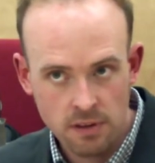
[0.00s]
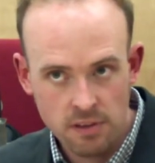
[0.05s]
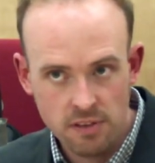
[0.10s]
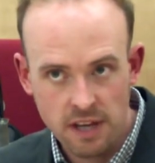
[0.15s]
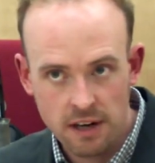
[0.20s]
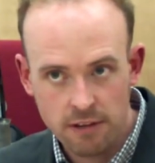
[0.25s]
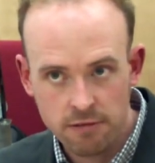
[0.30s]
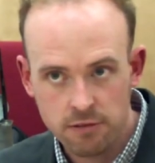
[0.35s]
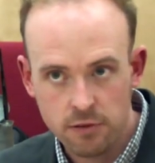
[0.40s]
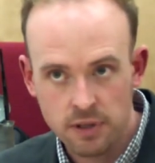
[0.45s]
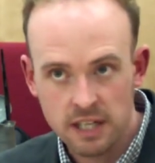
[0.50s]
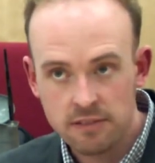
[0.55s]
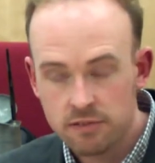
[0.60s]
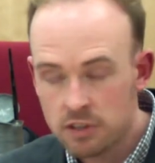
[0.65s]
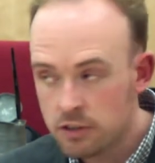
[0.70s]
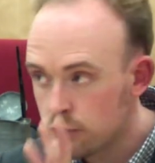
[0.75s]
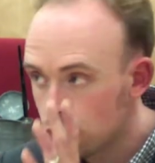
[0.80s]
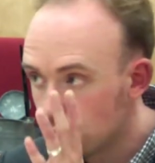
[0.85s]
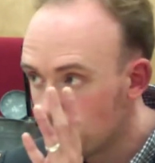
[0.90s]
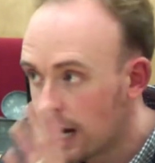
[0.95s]
Therefore,
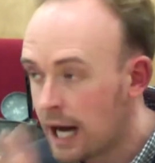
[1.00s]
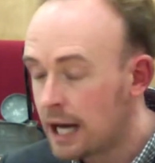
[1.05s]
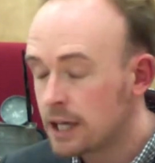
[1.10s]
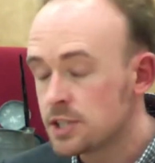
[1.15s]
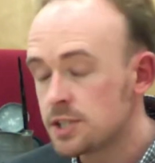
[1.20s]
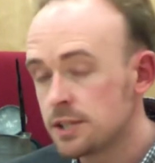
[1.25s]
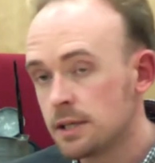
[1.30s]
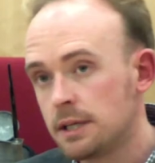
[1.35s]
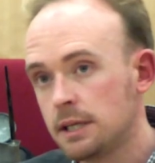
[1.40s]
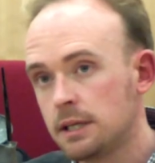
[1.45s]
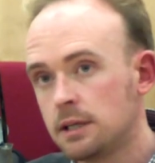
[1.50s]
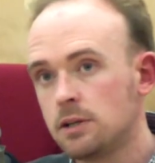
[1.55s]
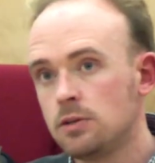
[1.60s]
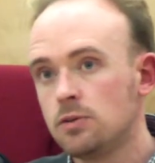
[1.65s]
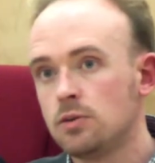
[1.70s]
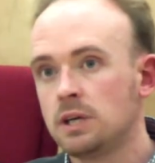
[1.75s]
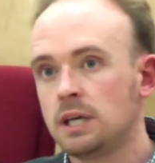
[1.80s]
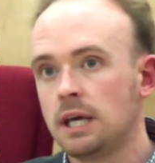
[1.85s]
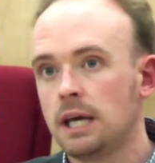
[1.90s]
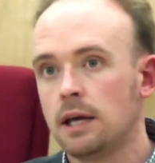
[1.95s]
even if you are
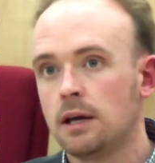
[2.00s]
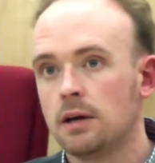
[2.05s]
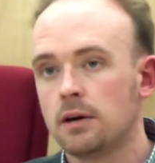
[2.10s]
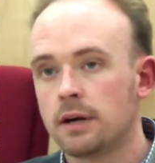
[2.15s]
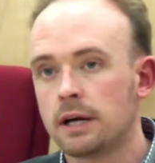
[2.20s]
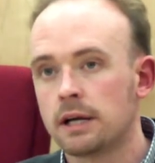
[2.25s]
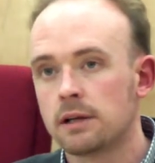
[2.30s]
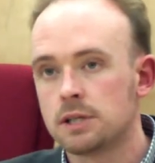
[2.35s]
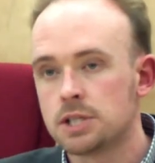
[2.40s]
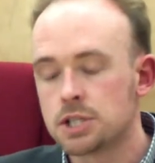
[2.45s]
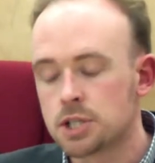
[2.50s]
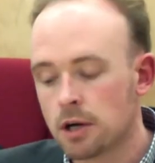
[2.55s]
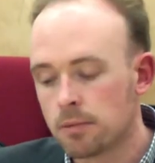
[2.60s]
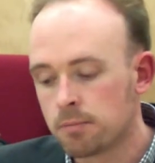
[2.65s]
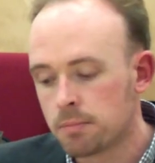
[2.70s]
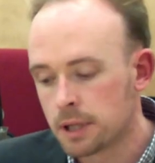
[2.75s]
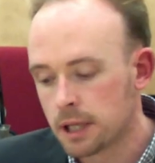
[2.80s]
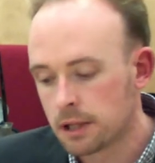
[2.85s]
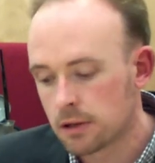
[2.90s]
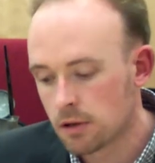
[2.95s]
studying UK or English
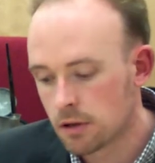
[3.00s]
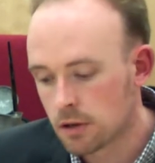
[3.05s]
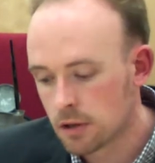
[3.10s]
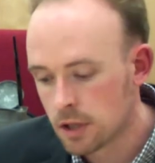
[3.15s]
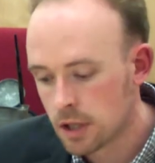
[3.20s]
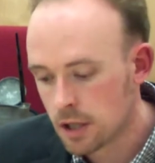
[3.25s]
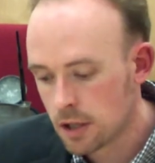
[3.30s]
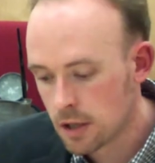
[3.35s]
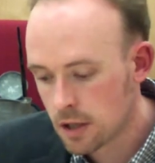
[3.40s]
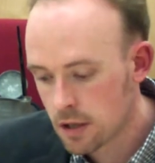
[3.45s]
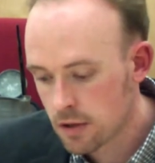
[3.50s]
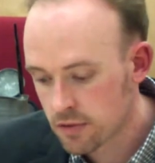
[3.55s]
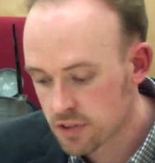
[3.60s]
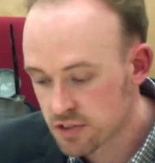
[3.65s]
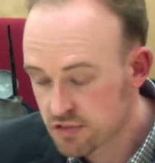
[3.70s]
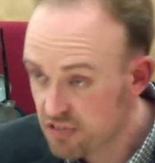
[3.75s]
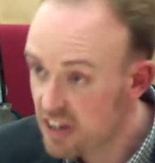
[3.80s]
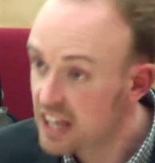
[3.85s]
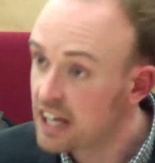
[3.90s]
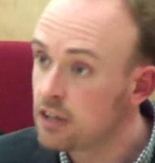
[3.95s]
company law,
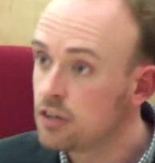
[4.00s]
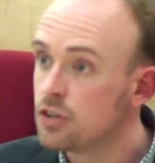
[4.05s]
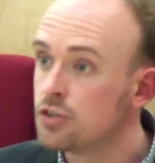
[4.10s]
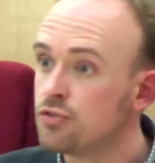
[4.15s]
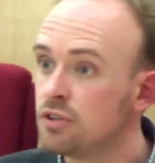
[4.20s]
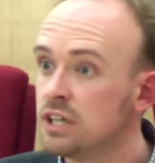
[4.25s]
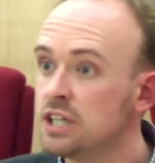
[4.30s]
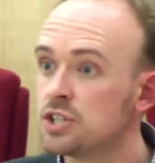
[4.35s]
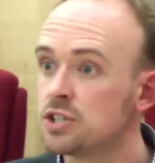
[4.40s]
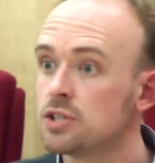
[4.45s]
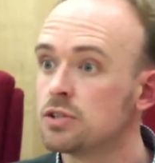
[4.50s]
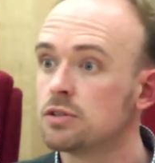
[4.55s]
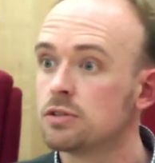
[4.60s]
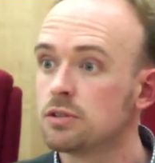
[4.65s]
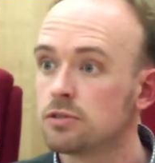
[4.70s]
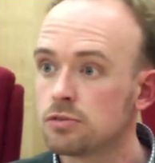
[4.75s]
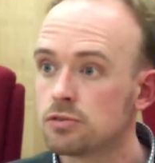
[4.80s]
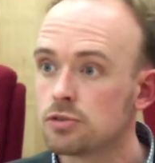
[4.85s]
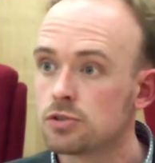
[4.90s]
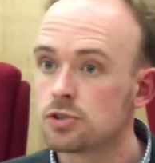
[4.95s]
there's very good reason
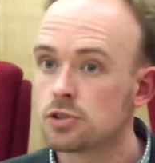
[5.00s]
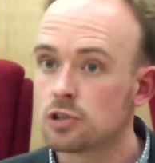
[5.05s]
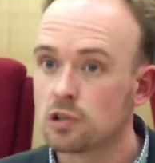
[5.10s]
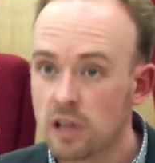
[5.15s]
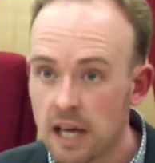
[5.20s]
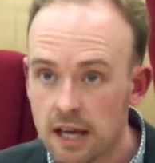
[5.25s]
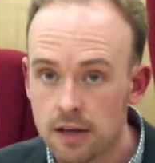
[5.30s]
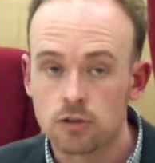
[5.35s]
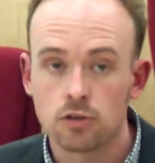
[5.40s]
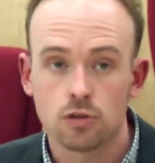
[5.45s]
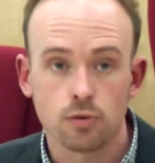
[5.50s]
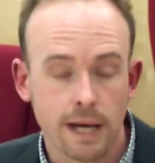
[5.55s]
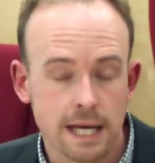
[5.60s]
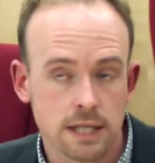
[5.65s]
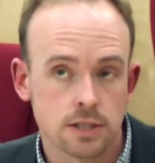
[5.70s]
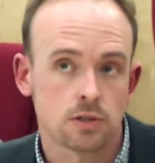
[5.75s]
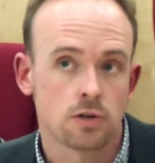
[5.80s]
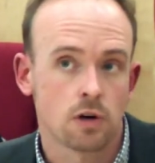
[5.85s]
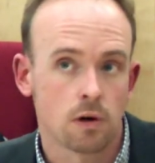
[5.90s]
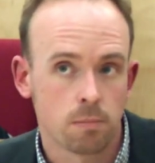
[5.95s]
to learn
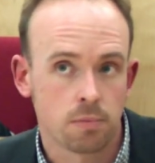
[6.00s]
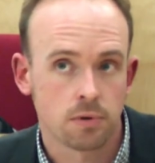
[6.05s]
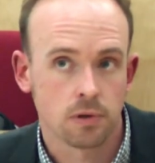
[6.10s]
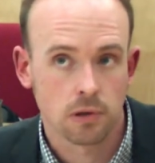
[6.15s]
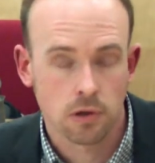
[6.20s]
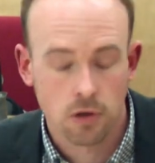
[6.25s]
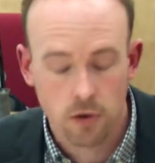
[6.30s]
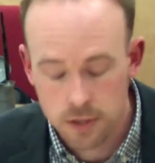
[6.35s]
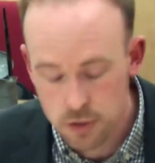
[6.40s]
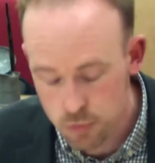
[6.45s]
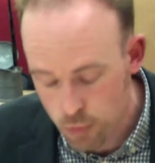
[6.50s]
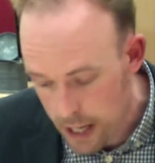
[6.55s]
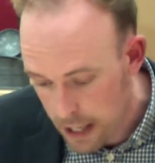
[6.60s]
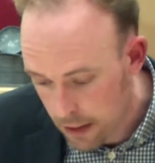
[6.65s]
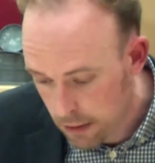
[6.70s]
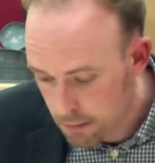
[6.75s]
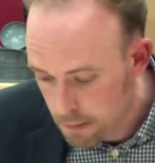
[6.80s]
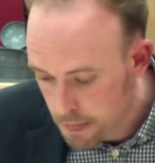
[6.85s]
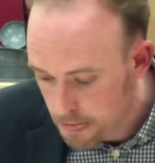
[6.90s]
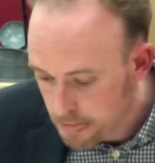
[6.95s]
US corporate law as
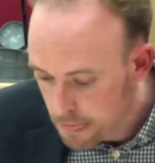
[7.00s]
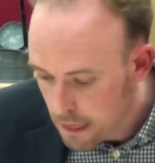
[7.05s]
well.